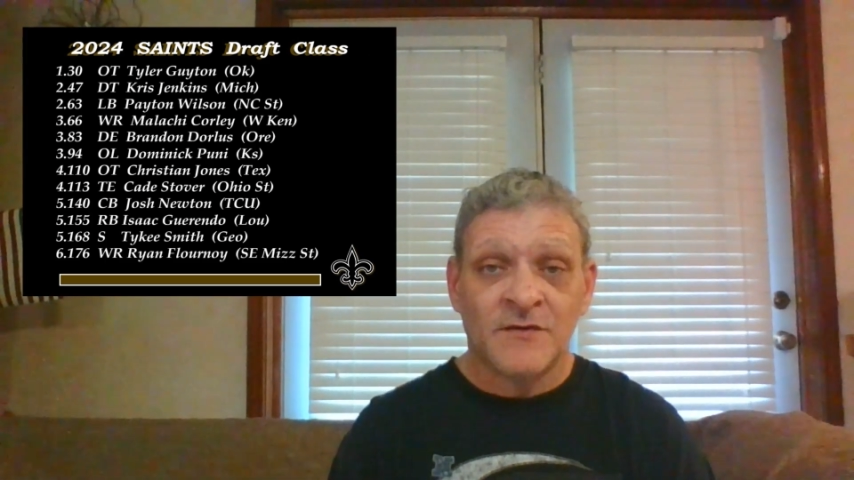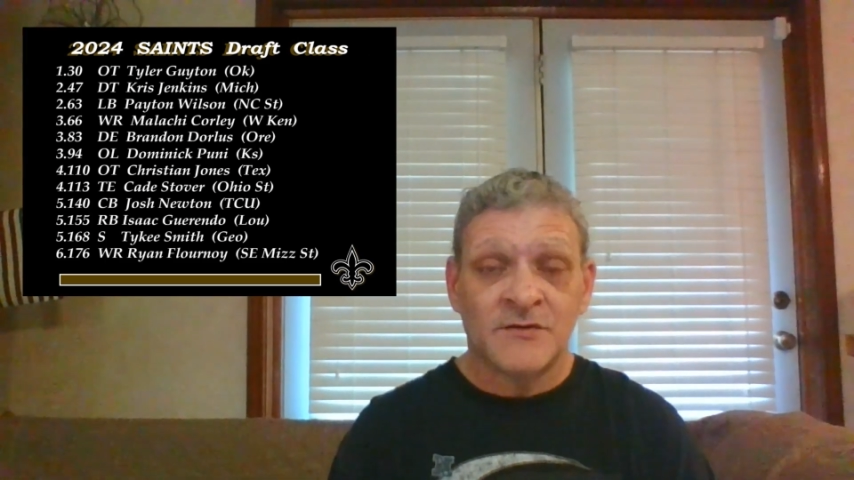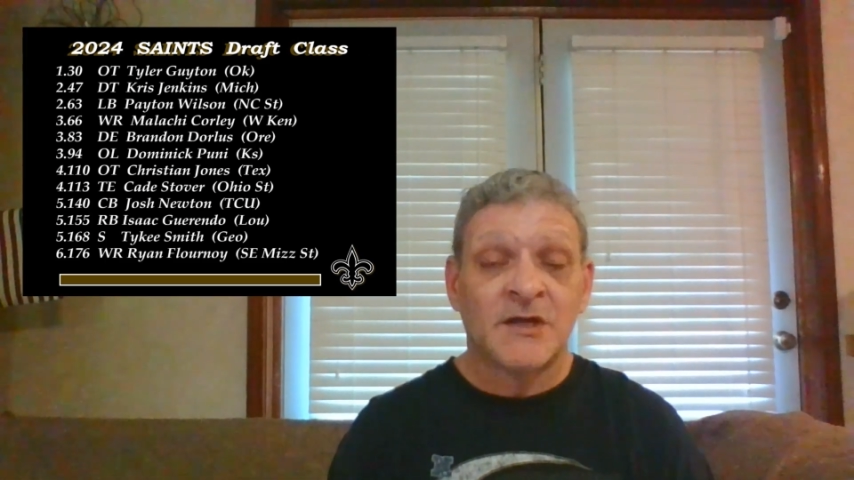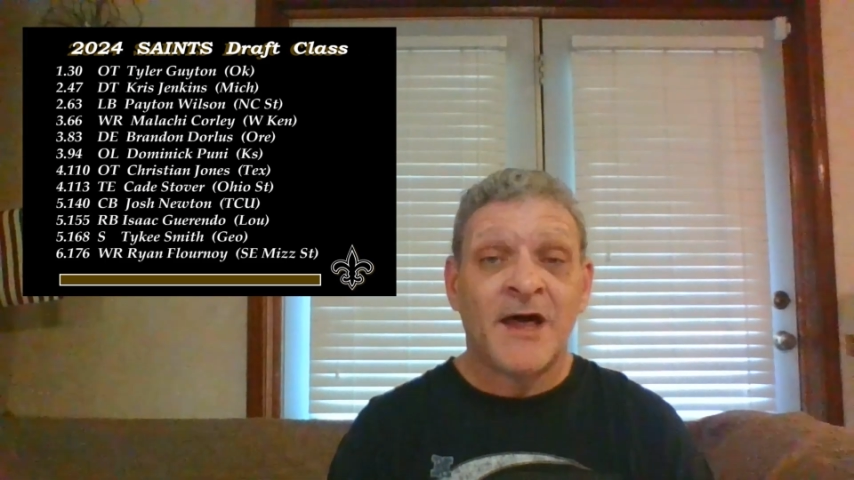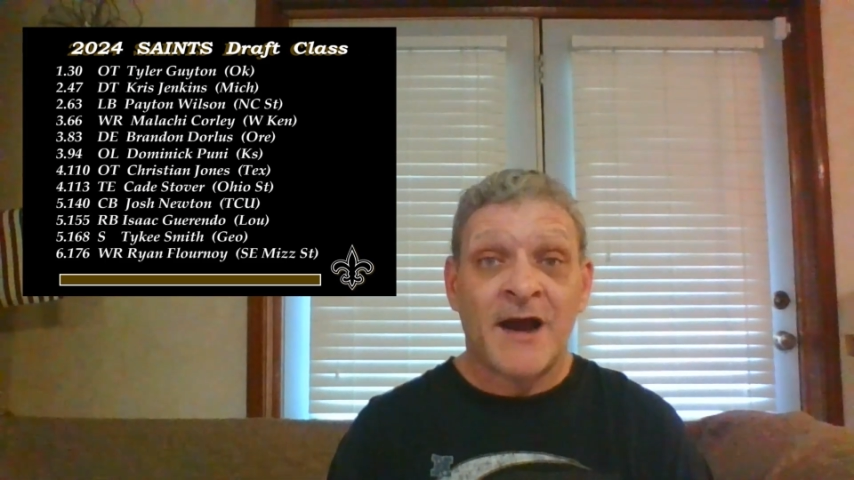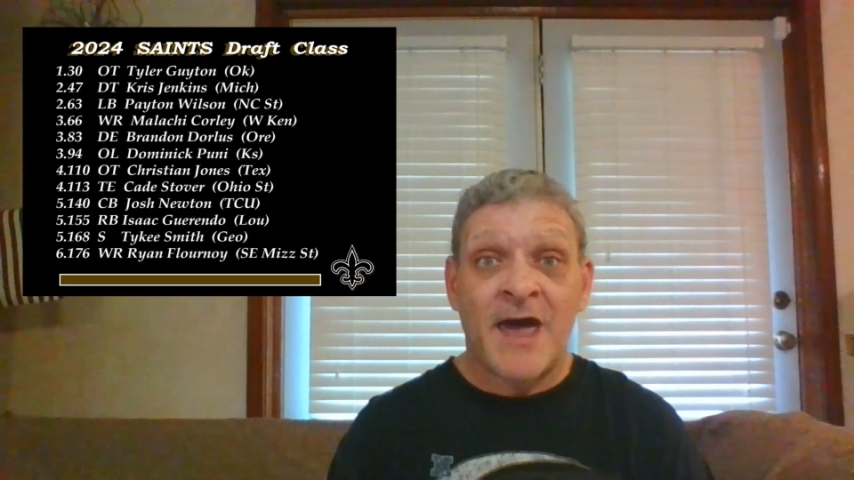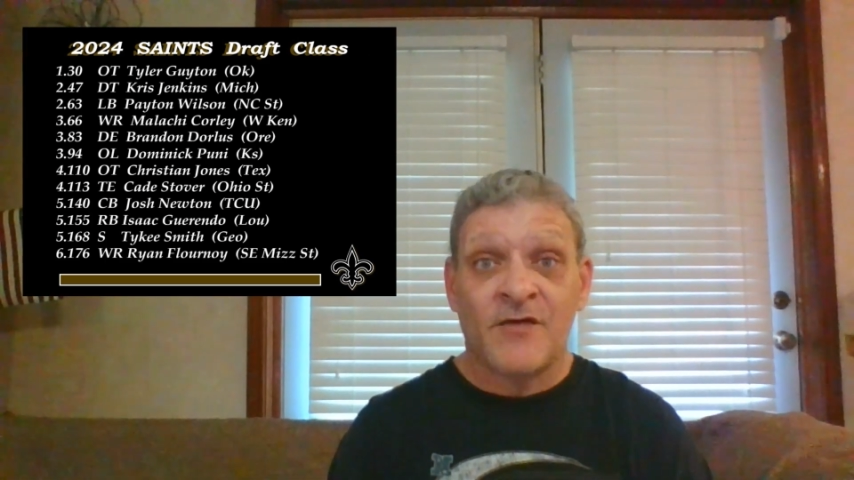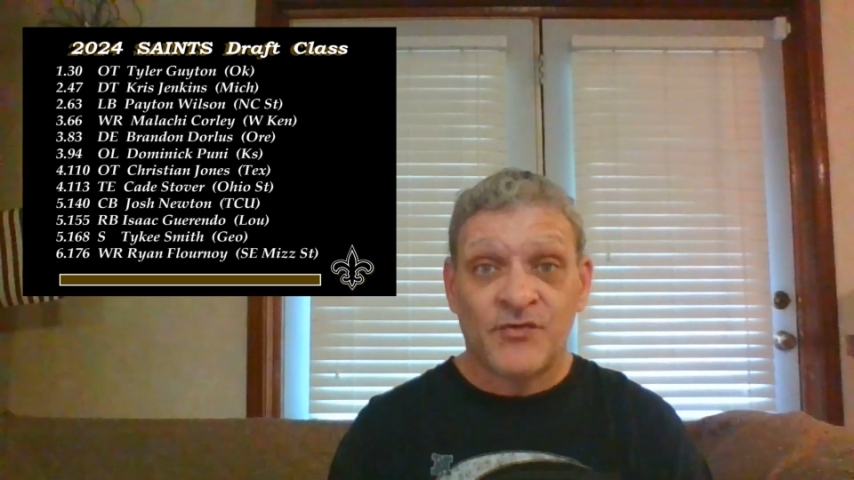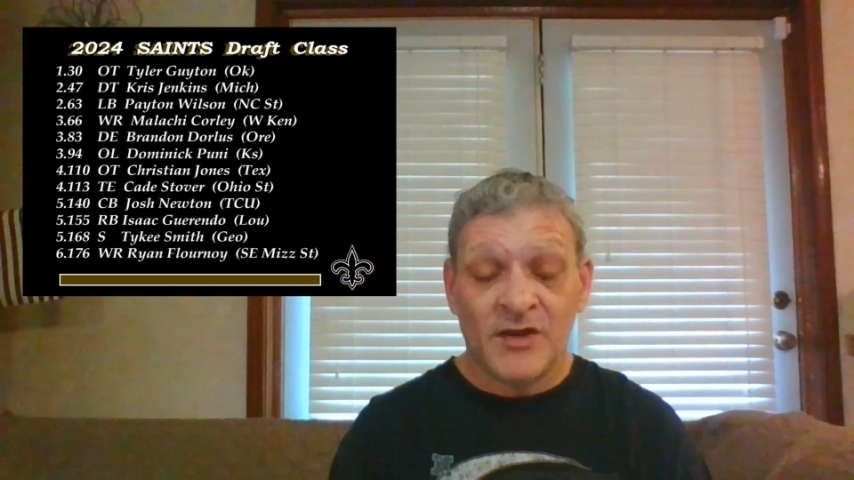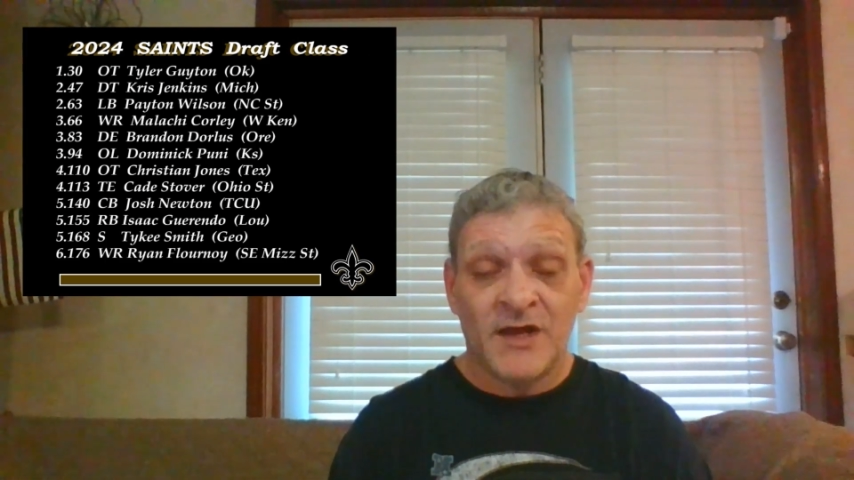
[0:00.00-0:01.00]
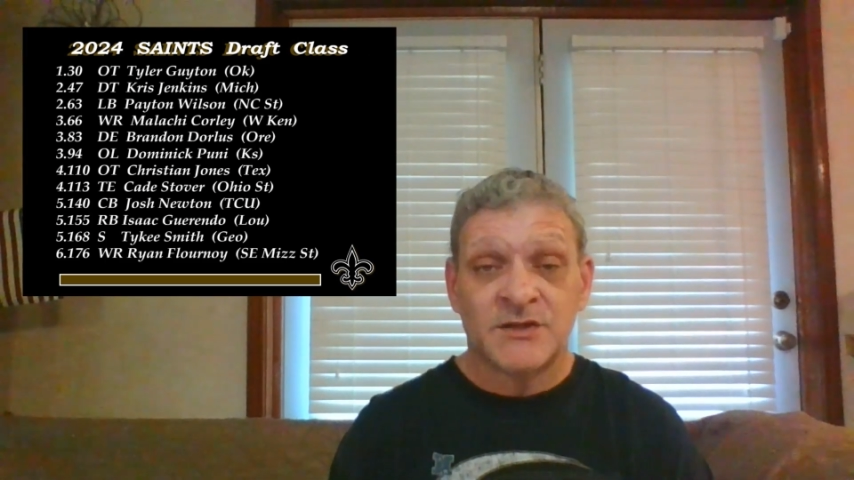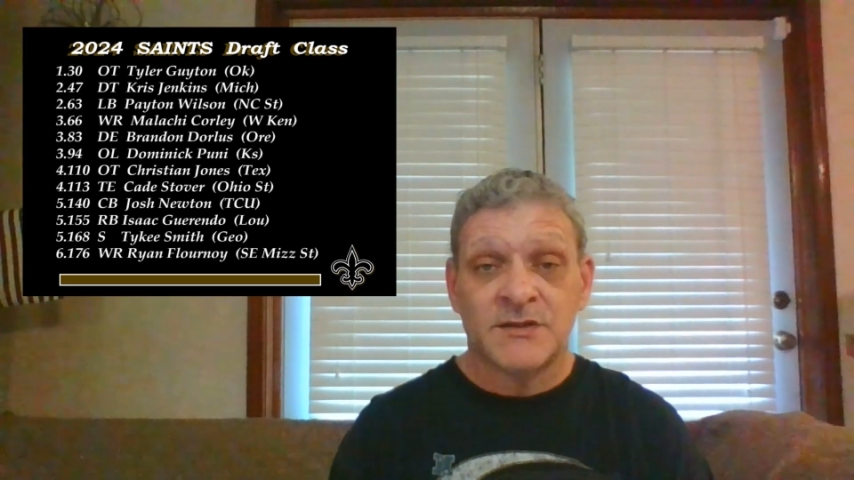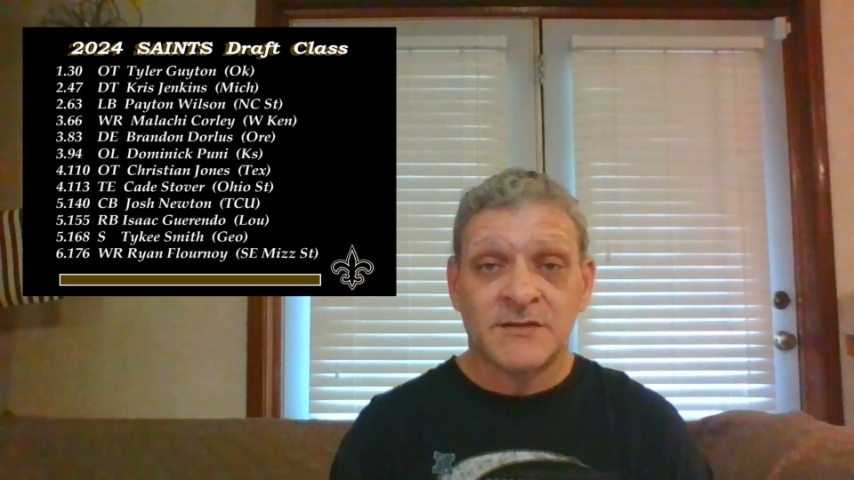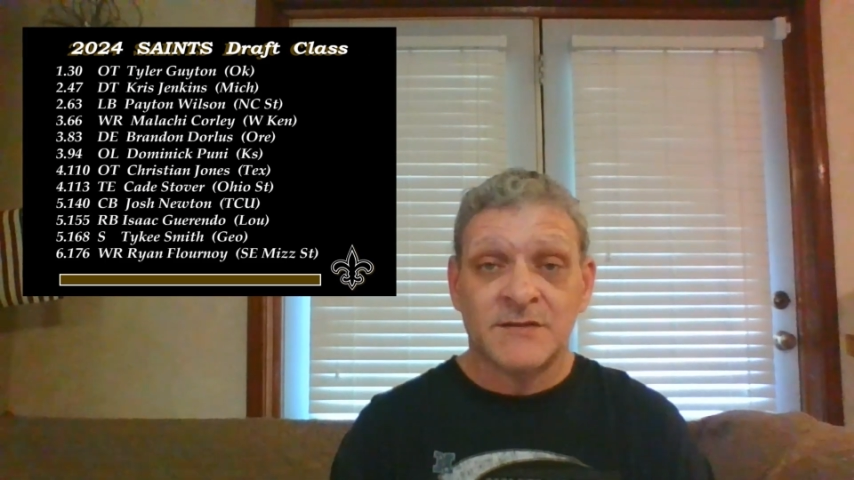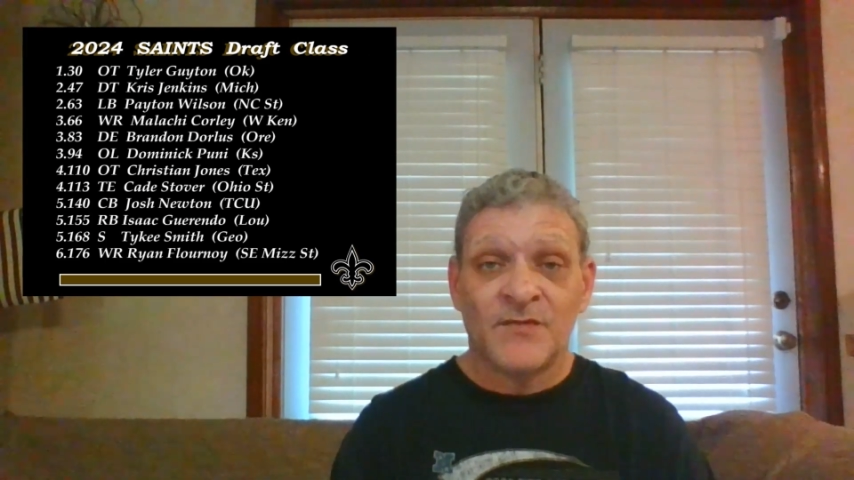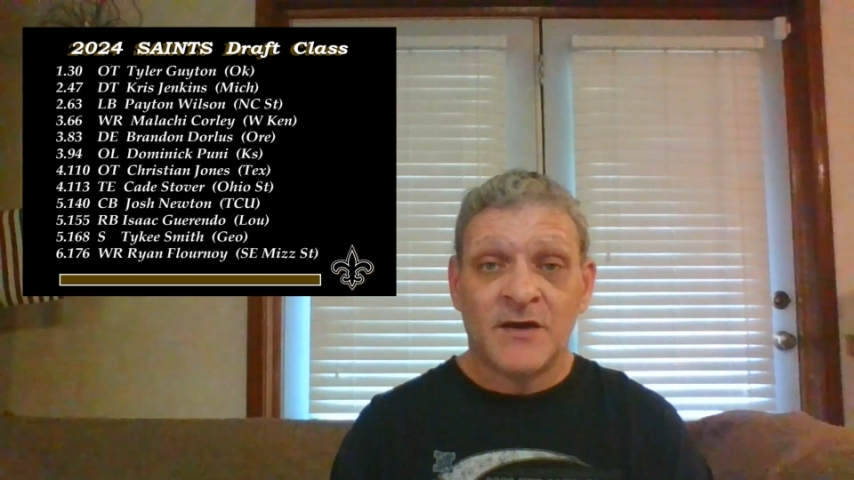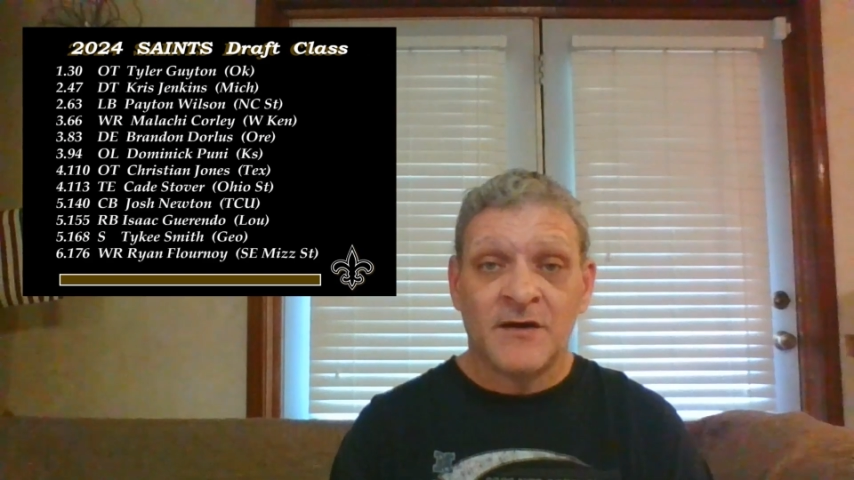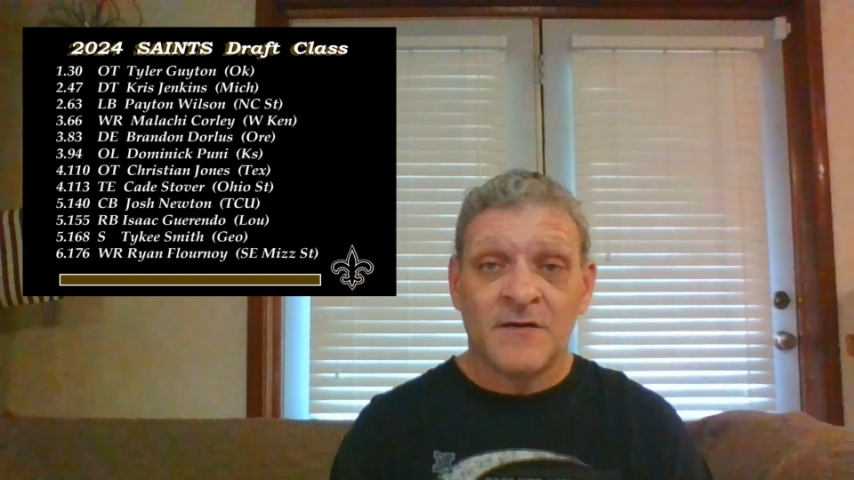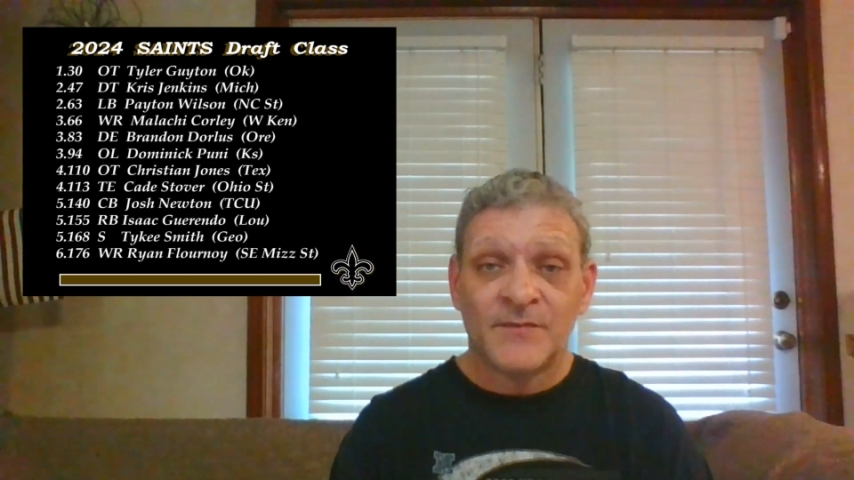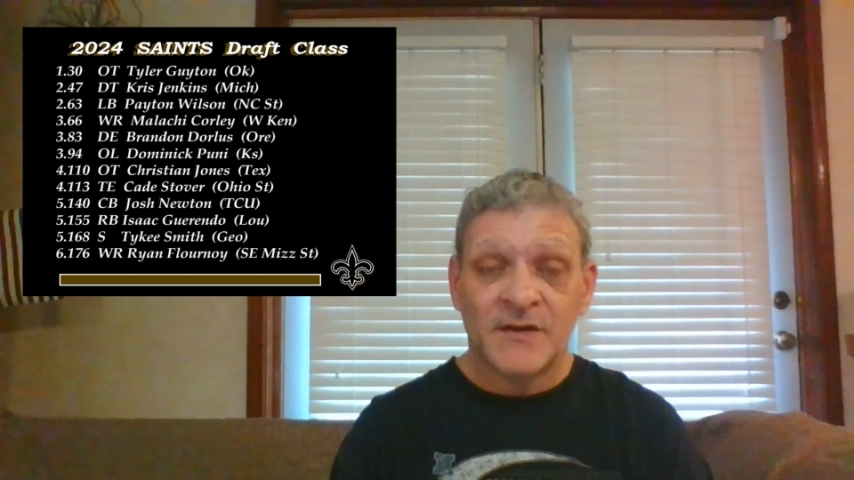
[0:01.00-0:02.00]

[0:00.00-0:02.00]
There's a lot of athleticism there.